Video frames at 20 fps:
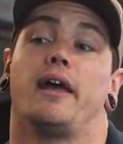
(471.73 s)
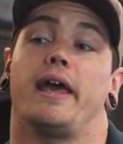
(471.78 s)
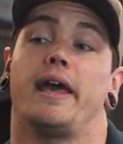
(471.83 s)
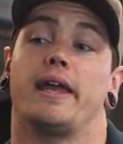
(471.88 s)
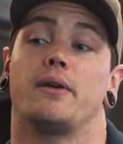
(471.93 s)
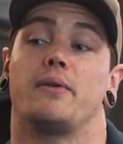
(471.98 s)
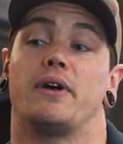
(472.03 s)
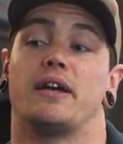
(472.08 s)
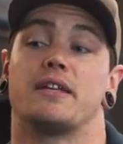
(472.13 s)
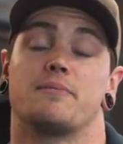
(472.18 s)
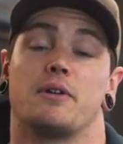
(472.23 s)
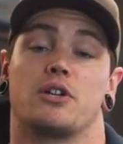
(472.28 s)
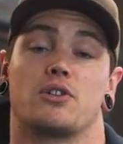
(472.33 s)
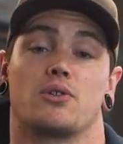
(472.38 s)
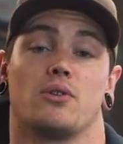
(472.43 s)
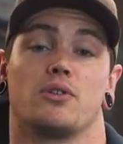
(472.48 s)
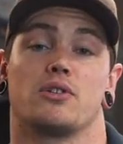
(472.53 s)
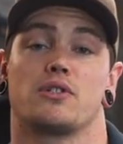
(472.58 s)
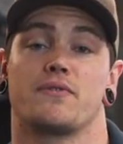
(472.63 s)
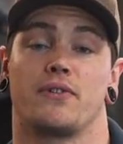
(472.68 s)
Anyways, my
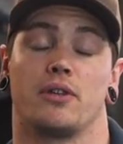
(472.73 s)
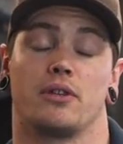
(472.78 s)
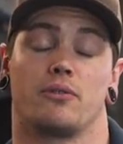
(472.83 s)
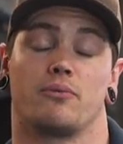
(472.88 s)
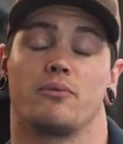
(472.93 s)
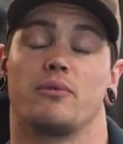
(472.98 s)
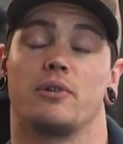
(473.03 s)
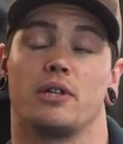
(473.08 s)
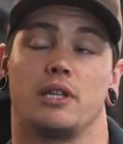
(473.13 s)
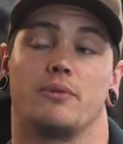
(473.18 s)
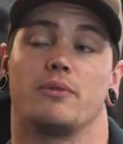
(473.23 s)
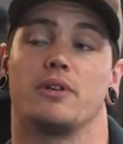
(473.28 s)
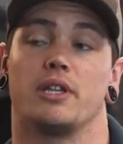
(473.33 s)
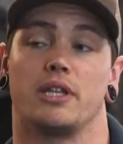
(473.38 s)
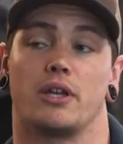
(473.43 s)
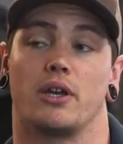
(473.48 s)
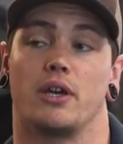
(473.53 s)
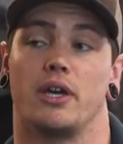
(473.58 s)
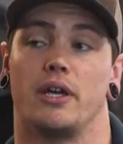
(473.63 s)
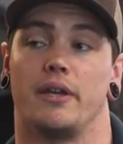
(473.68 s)
shoulders are feeling really,
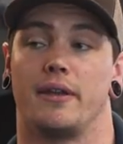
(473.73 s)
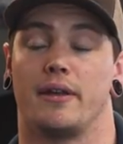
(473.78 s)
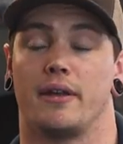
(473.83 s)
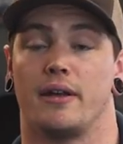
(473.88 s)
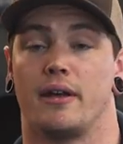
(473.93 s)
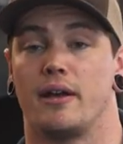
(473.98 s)
really good.